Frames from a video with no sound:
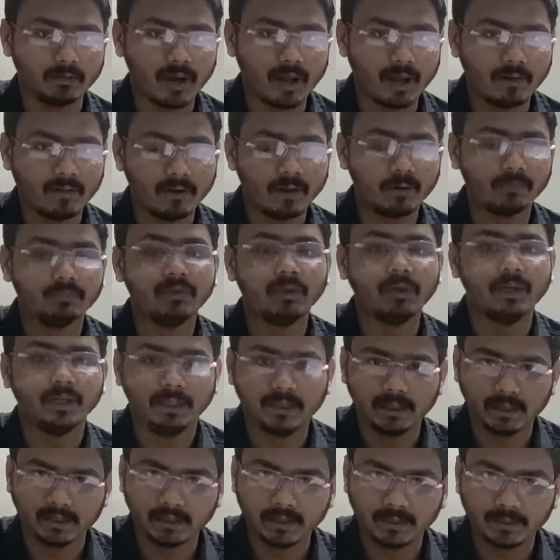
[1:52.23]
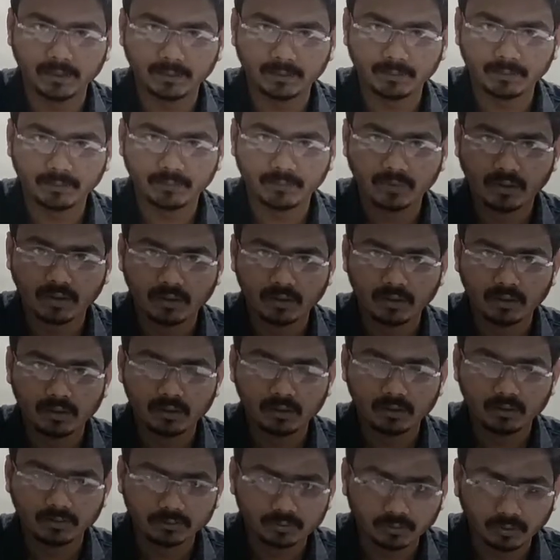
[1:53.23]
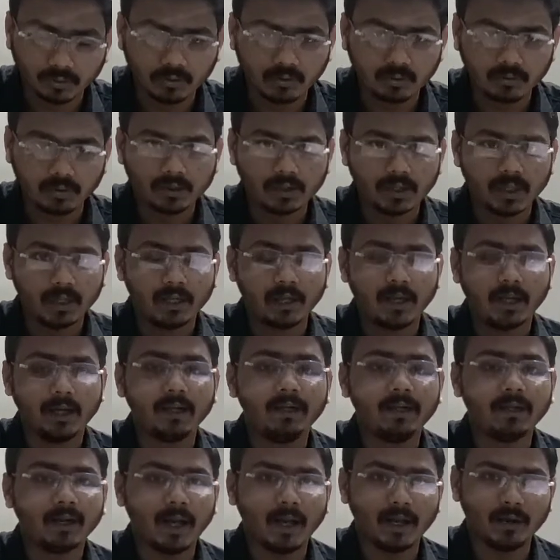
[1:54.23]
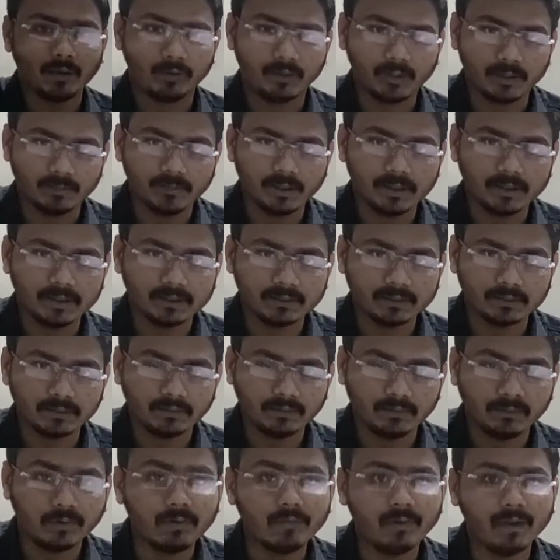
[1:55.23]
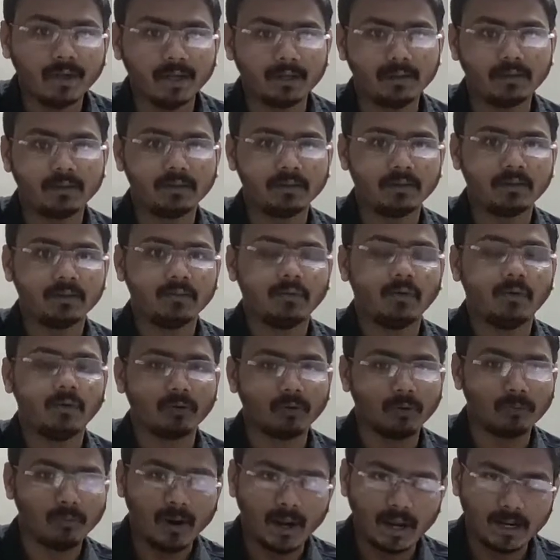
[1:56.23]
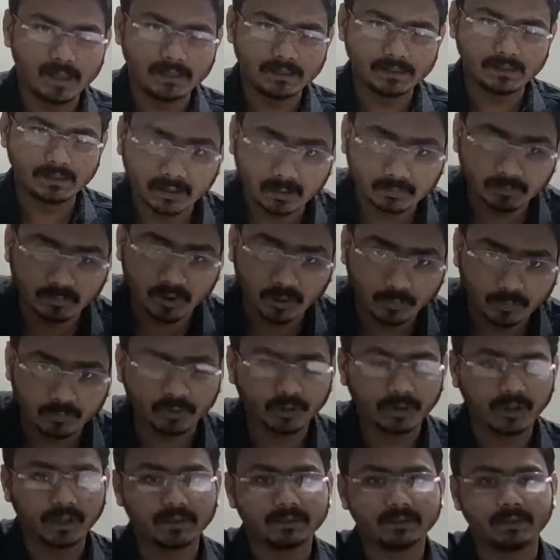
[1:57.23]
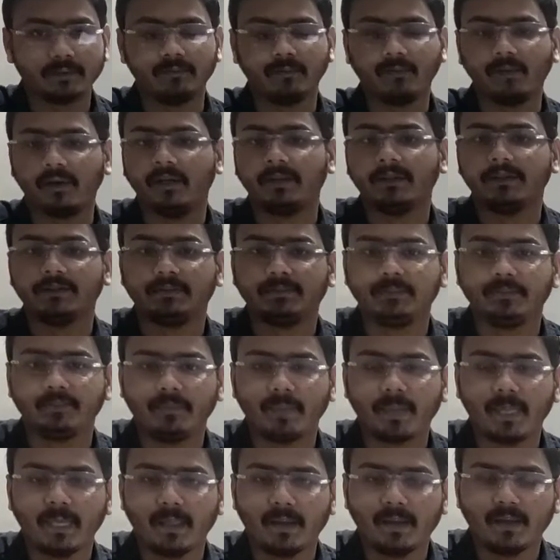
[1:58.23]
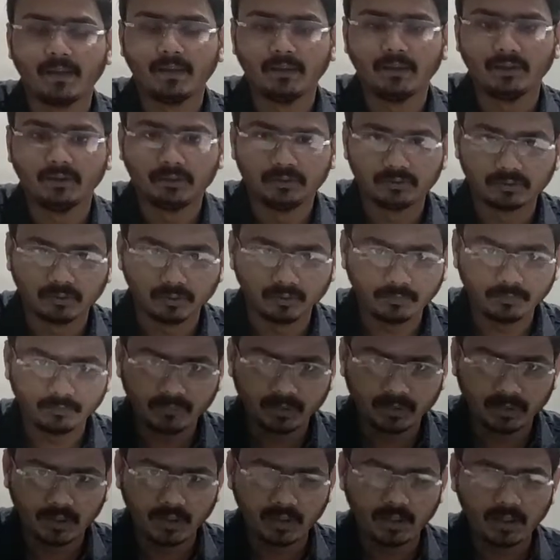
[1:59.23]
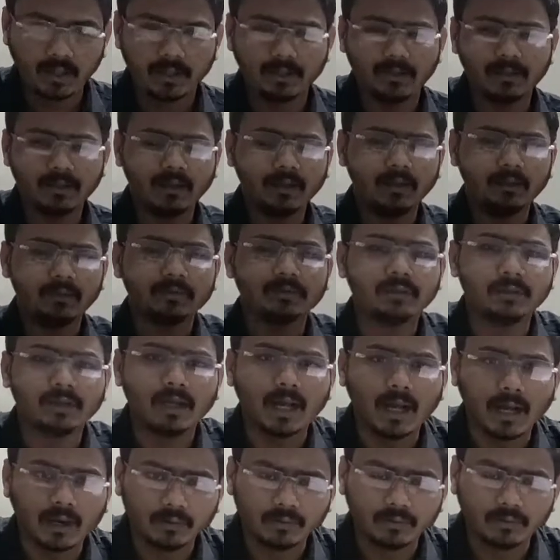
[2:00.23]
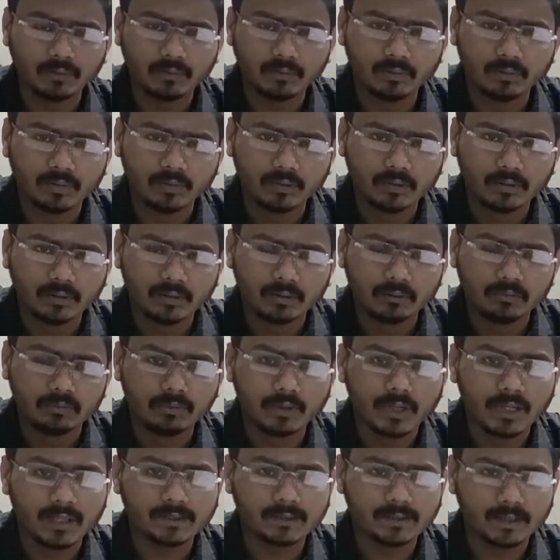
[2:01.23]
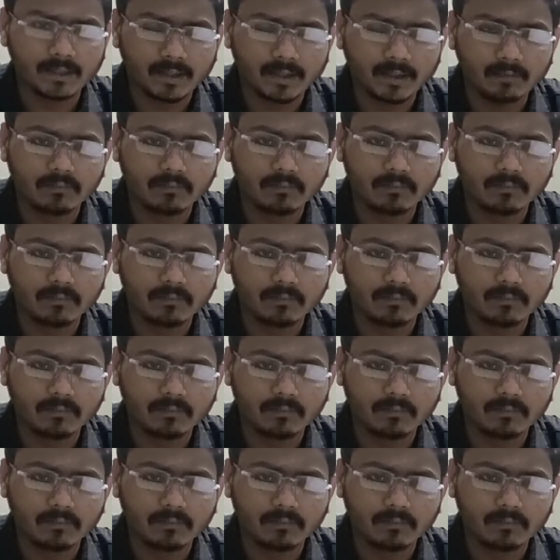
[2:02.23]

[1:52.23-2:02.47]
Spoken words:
by way of the internet. So in the IoT means we will automate some communication words. So in the today's